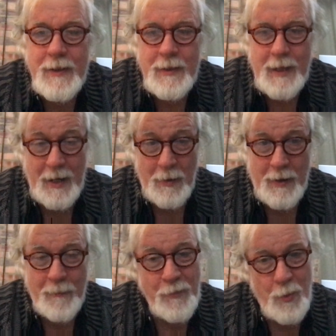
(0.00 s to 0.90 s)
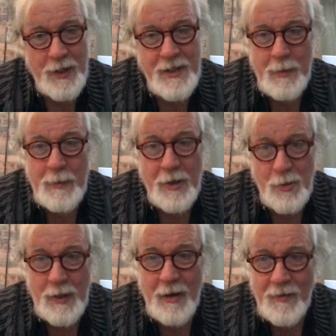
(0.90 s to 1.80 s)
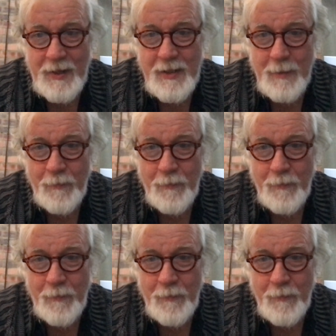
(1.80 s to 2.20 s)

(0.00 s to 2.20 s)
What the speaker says: Anyway, we do it because we love it.